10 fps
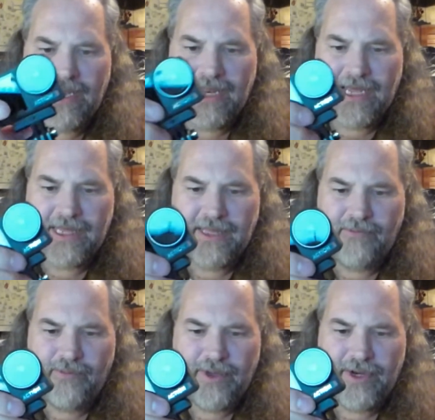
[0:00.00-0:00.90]
I like
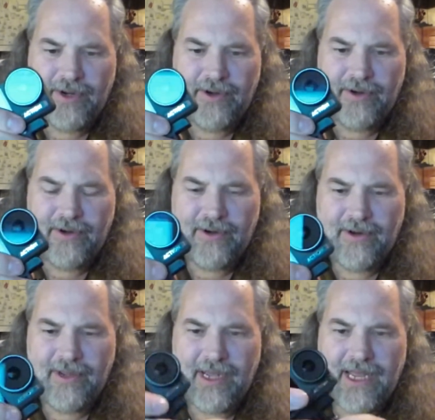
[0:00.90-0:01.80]
that better.
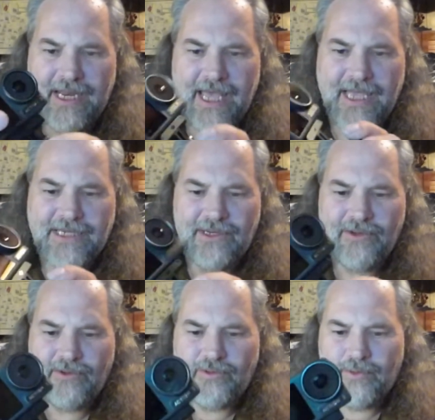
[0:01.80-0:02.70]
I like the Action
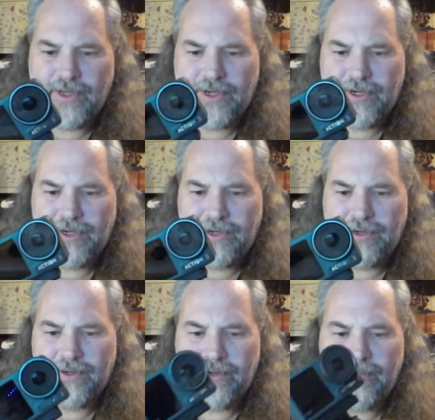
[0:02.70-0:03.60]
2s better.
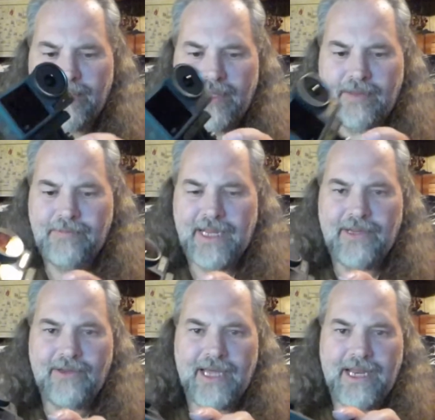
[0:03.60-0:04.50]
But I
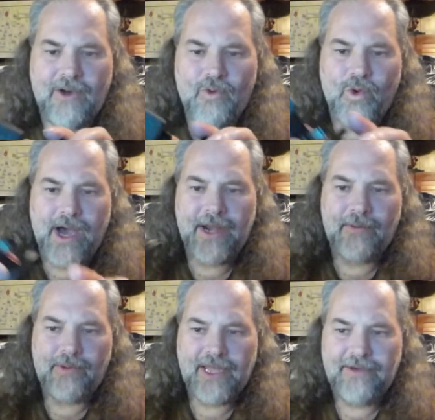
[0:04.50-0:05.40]
do like that
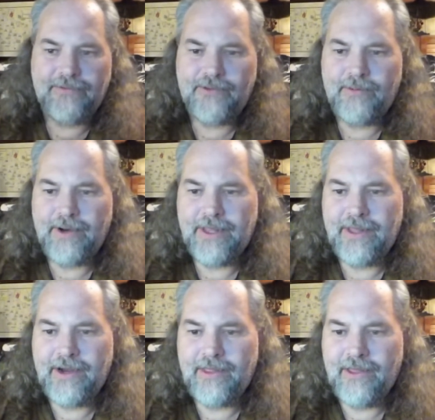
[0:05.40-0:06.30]
wider platform right
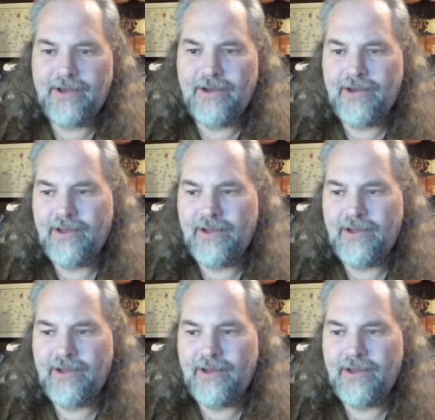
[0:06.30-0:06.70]
there, though.